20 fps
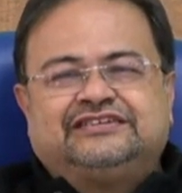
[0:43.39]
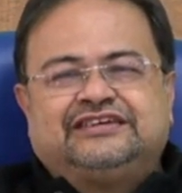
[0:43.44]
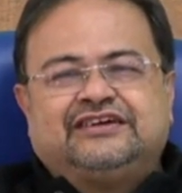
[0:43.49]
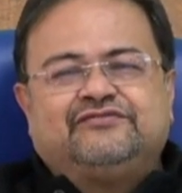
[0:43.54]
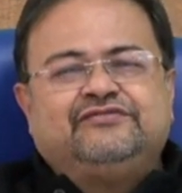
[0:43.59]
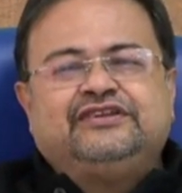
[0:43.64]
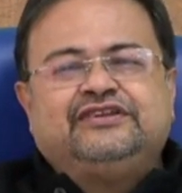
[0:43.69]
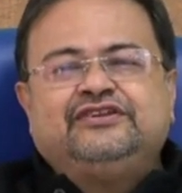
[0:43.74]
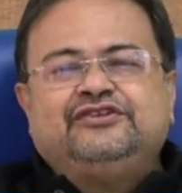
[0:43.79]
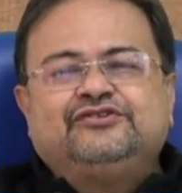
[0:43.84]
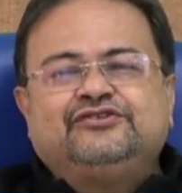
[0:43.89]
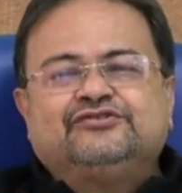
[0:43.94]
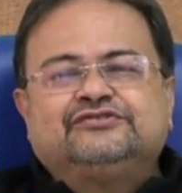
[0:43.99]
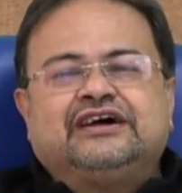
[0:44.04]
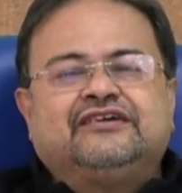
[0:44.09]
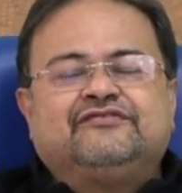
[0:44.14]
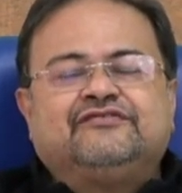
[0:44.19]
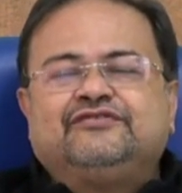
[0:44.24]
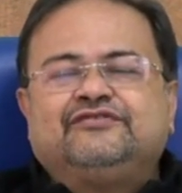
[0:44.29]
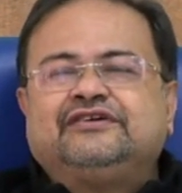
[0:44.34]
And we knew
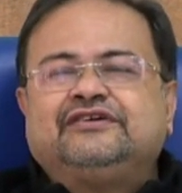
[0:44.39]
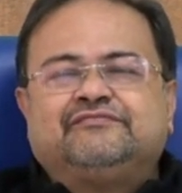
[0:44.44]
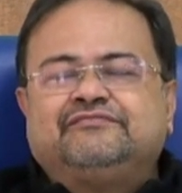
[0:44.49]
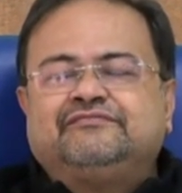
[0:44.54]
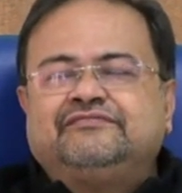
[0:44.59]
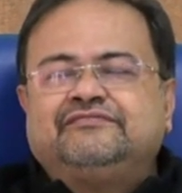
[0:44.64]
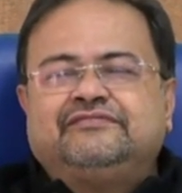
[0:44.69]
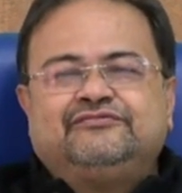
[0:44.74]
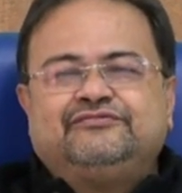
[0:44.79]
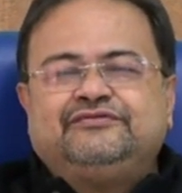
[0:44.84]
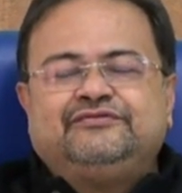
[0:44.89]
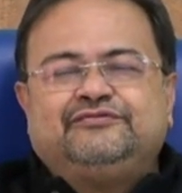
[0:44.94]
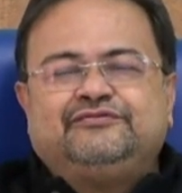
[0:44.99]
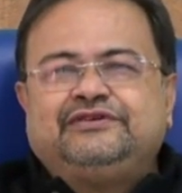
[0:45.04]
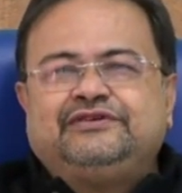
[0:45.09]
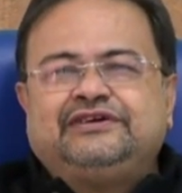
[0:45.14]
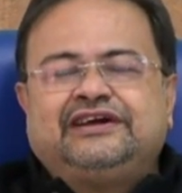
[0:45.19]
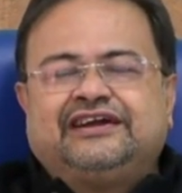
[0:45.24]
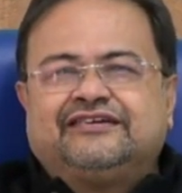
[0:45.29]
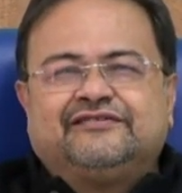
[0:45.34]
that
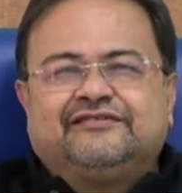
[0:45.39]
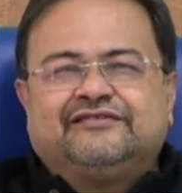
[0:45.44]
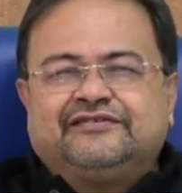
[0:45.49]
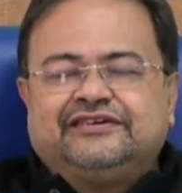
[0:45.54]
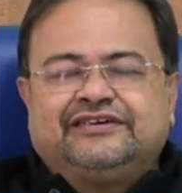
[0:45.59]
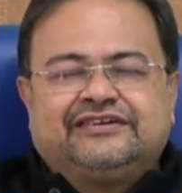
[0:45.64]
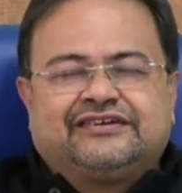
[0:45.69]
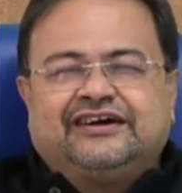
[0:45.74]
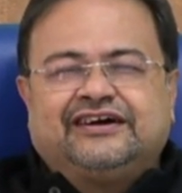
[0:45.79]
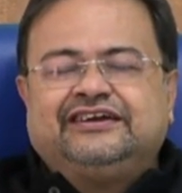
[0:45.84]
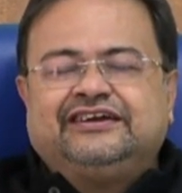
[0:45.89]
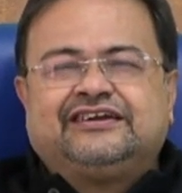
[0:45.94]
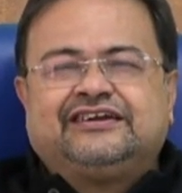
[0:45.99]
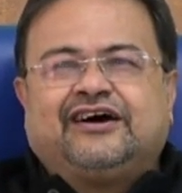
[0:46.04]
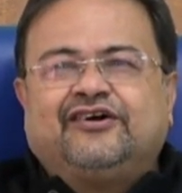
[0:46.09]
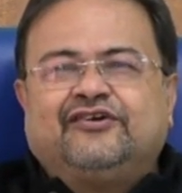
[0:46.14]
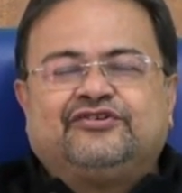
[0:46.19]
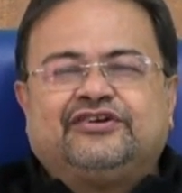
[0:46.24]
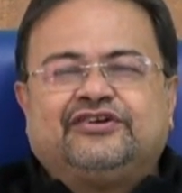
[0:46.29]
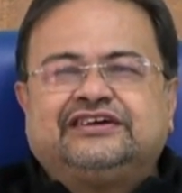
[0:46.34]
we are
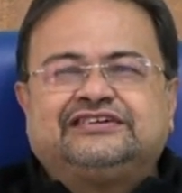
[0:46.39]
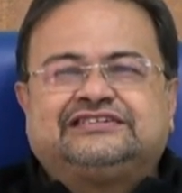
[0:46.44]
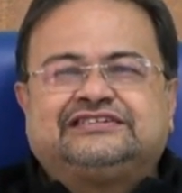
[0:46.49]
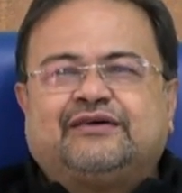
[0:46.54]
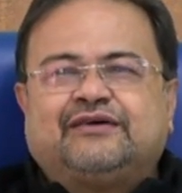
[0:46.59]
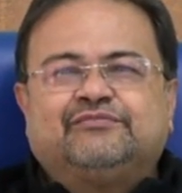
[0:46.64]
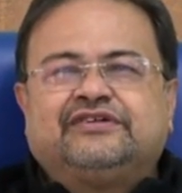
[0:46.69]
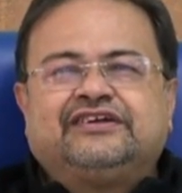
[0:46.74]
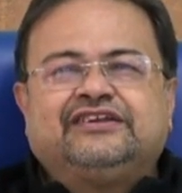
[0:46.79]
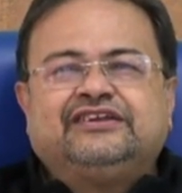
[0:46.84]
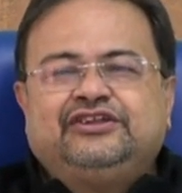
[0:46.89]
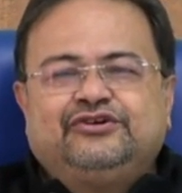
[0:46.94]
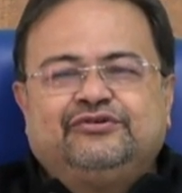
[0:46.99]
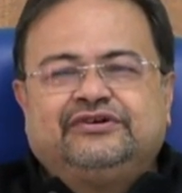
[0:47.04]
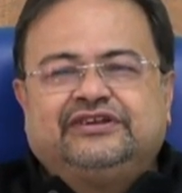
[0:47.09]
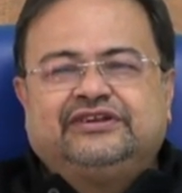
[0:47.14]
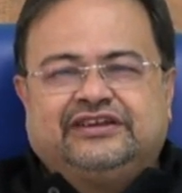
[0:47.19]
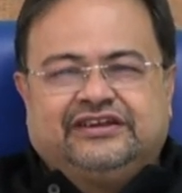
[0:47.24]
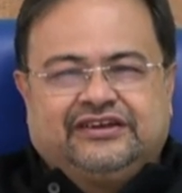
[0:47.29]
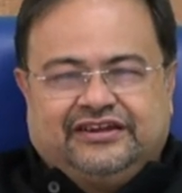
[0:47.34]
encountering something new
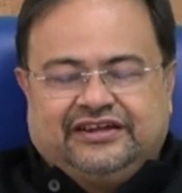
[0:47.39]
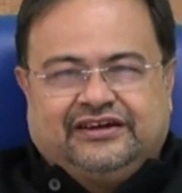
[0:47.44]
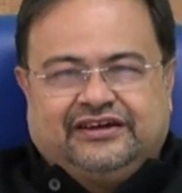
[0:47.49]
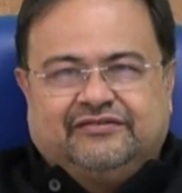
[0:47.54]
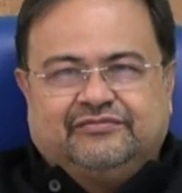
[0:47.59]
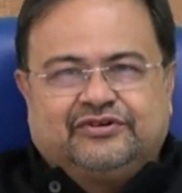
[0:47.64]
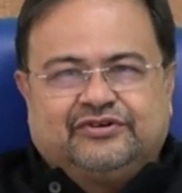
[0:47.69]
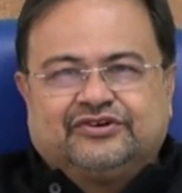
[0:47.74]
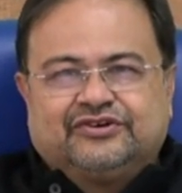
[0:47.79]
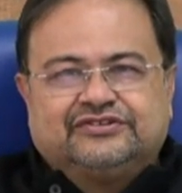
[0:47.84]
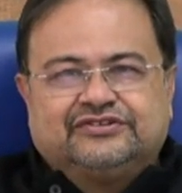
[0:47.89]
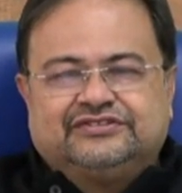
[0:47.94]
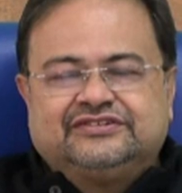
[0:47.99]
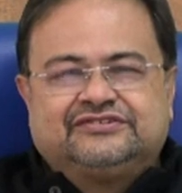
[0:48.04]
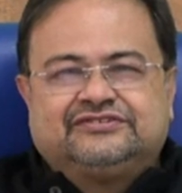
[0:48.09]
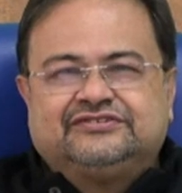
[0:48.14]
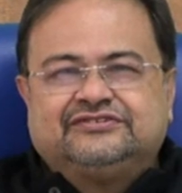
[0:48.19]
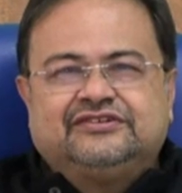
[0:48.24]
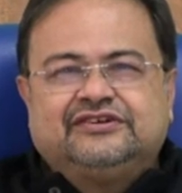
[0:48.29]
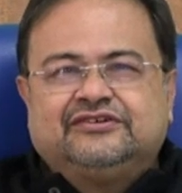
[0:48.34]
in India, because
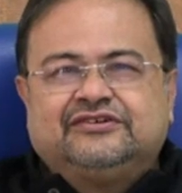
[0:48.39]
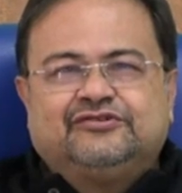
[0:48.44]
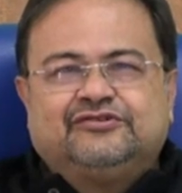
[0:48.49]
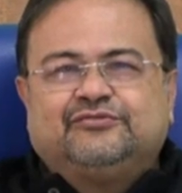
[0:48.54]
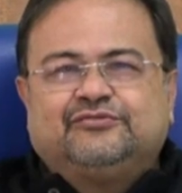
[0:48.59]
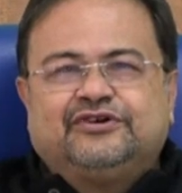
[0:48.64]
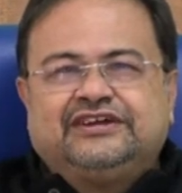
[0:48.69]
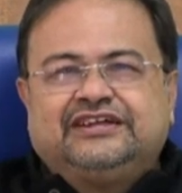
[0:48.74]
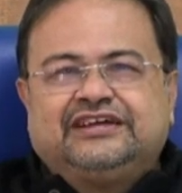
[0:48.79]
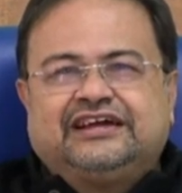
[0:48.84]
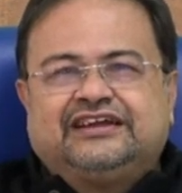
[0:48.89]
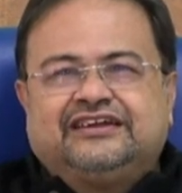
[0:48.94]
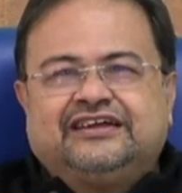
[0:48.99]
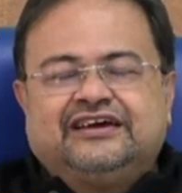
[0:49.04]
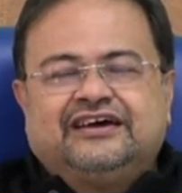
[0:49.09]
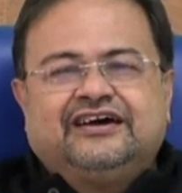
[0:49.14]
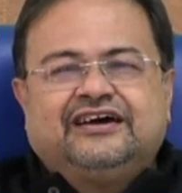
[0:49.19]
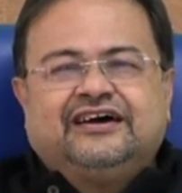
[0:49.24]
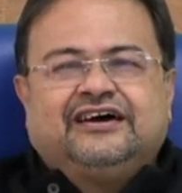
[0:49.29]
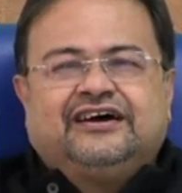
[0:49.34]
this nobody had
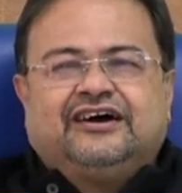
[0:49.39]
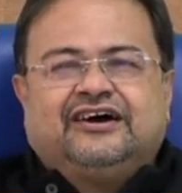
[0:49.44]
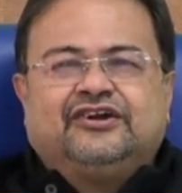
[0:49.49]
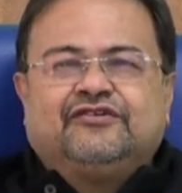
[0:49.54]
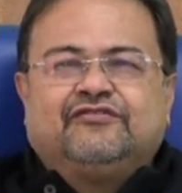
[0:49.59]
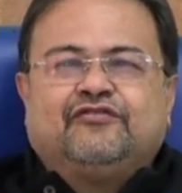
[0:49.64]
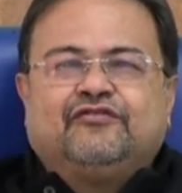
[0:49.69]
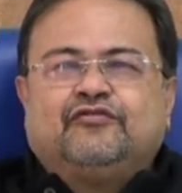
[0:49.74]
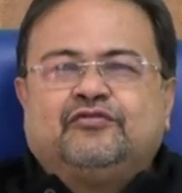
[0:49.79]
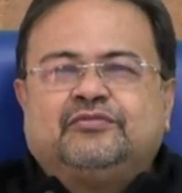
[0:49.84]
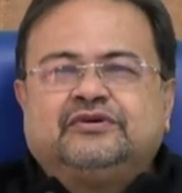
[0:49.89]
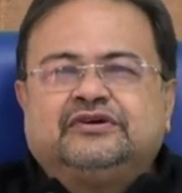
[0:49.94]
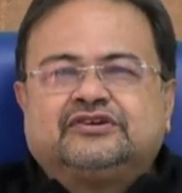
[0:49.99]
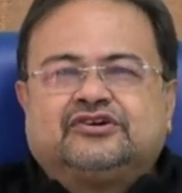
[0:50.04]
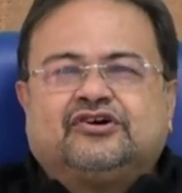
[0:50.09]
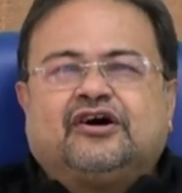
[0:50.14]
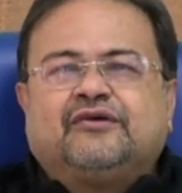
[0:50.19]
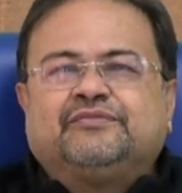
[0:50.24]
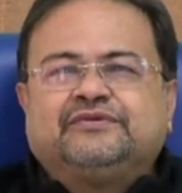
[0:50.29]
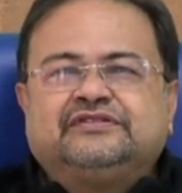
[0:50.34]
heard of a woman
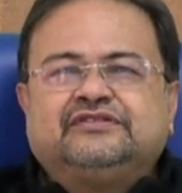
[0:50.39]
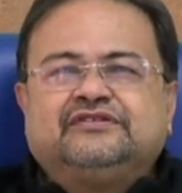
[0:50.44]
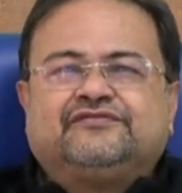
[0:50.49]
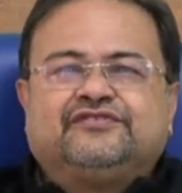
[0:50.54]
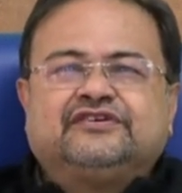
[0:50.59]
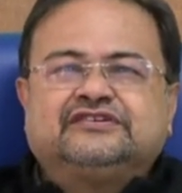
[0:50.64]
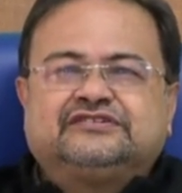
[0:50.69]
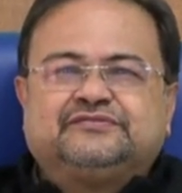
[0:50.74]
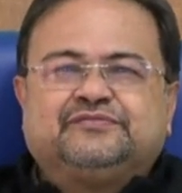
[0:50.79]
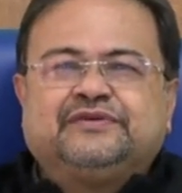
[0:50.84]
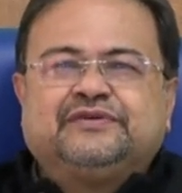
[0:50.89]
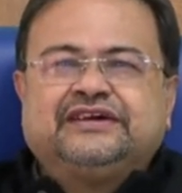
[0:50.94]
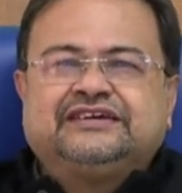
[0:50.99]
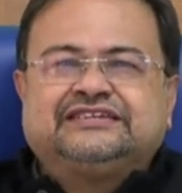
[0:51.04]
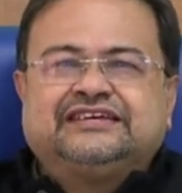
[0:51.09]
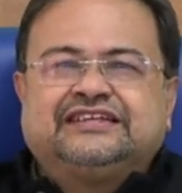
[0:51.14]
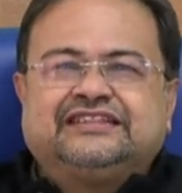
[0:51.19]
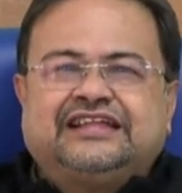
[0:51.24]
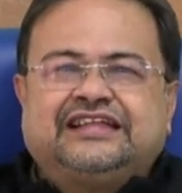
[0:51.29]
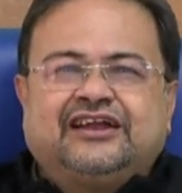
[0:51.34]
cop in the first
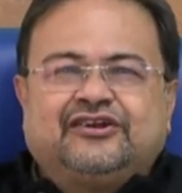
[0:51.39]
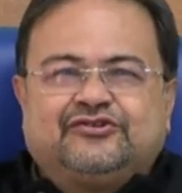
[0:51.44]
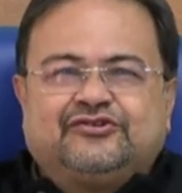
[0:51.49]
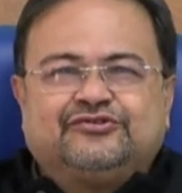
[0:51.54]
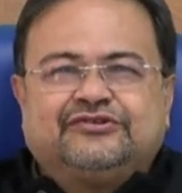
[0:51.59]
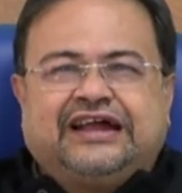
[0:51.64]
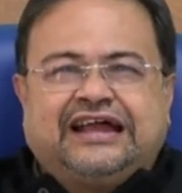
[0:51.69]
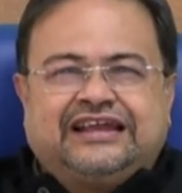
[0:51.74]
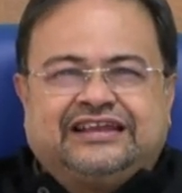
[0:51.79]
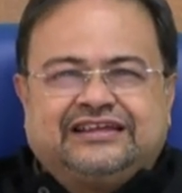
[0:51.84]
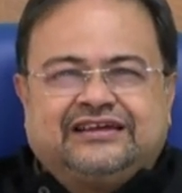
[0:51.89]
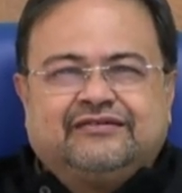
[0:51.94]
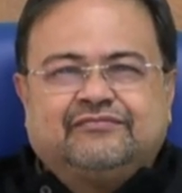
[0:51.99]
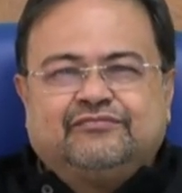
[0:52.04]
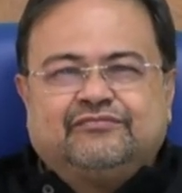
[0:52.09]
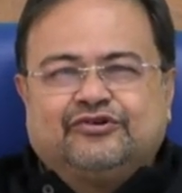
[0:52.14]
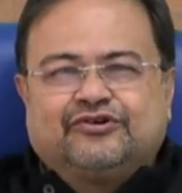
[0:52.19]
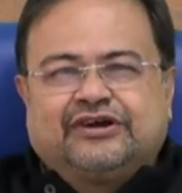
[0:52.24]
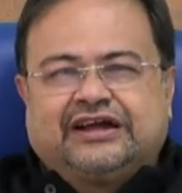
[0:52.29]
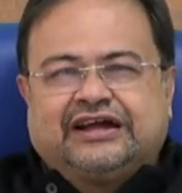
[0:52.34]
place, and that too writing a
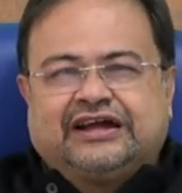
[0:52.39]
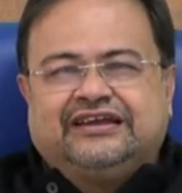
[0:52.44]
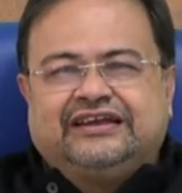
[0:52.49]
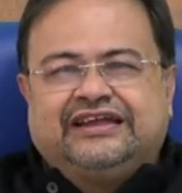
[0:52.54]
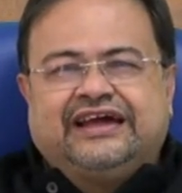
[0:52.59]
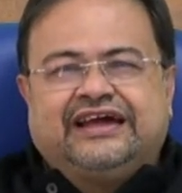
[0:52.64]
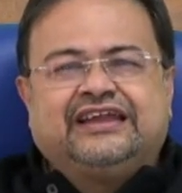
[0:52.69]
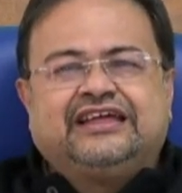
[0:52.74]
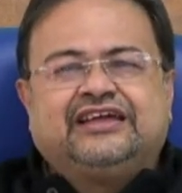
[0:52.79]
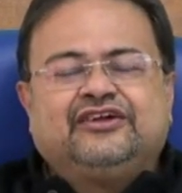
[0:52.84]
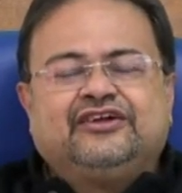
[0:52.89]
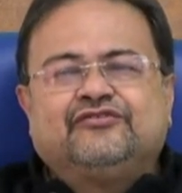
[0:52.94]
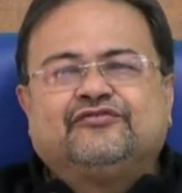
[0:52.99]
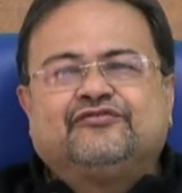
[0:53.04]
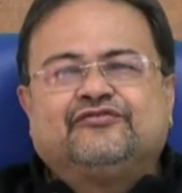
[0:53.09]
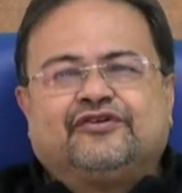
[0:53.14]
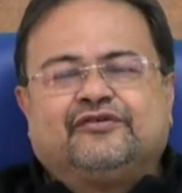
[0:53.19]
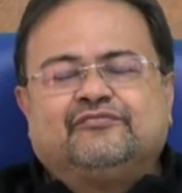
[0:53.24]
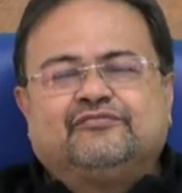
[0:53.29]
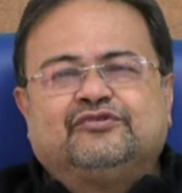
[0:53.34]
book and daring you
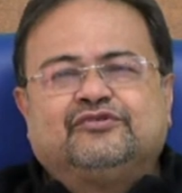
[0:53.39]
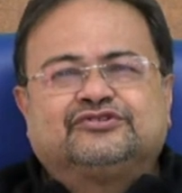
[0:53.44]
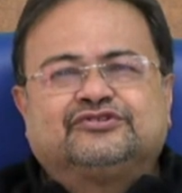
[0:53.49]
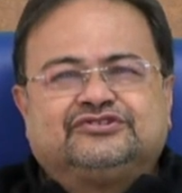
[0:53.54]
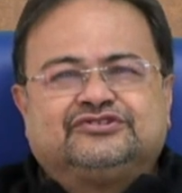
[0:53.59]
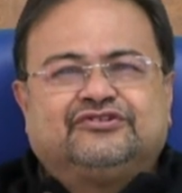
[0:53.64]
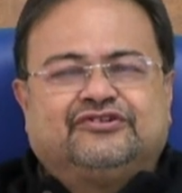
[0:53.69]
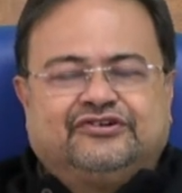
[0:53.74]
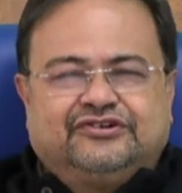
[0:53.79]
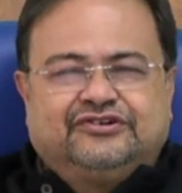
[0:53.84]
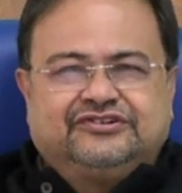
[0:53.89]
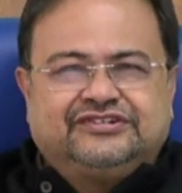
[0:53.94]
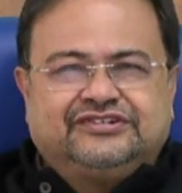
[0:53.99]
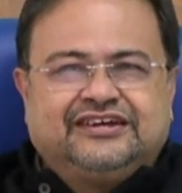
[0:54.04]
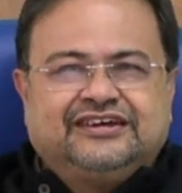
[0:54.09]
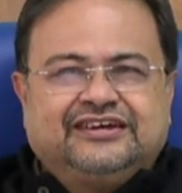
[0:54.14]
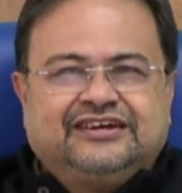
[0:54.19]
from bookstores